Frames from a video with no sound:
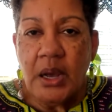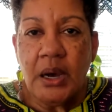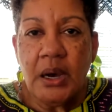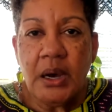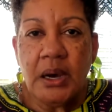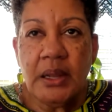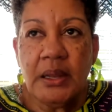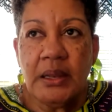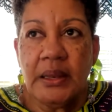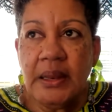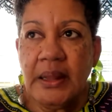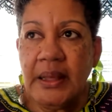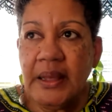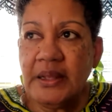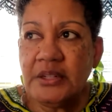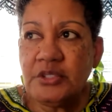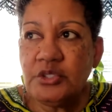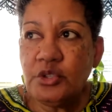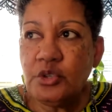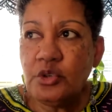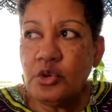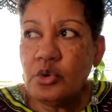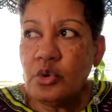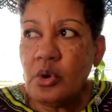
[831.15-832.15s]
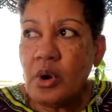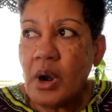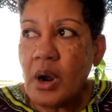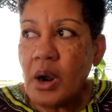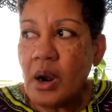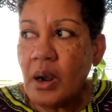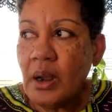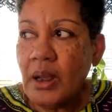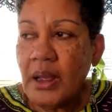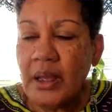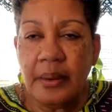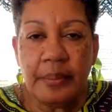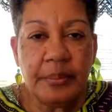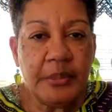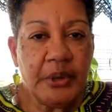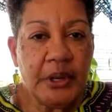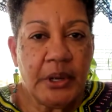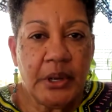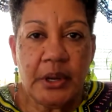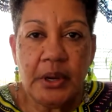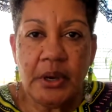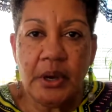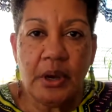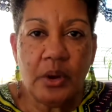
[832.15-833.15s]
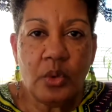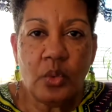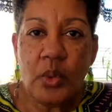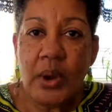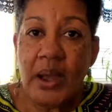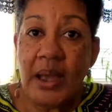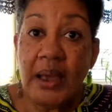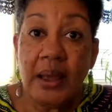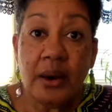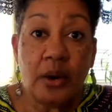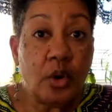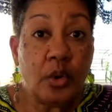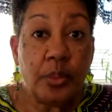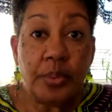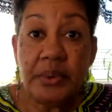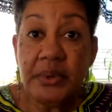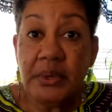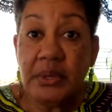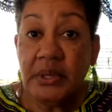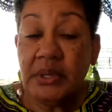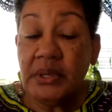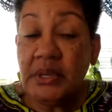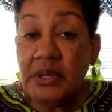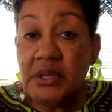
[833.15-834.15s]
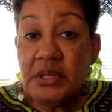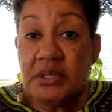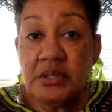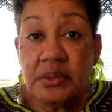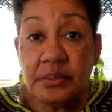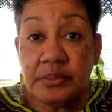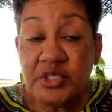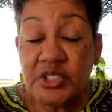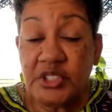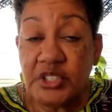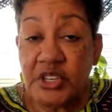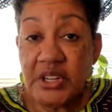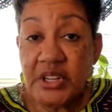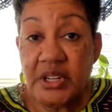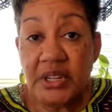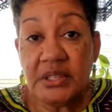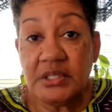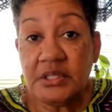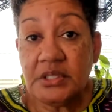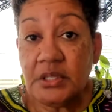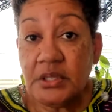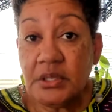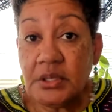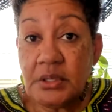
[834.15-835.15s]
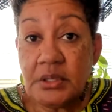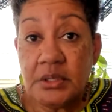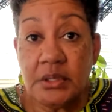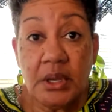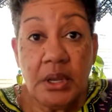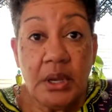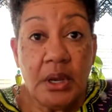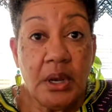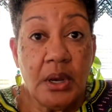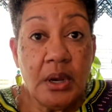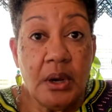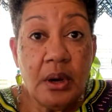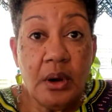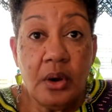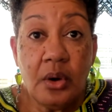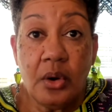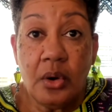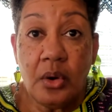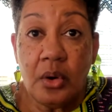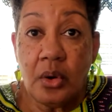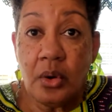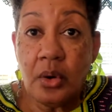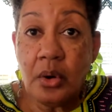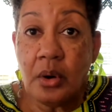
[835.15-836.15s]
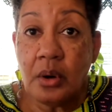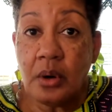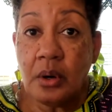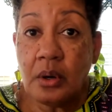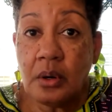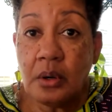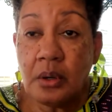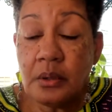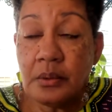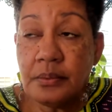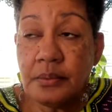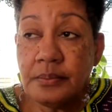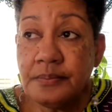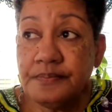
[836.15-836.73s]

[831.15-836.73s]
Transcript: Unless you have been cut wide open and need some stitches, or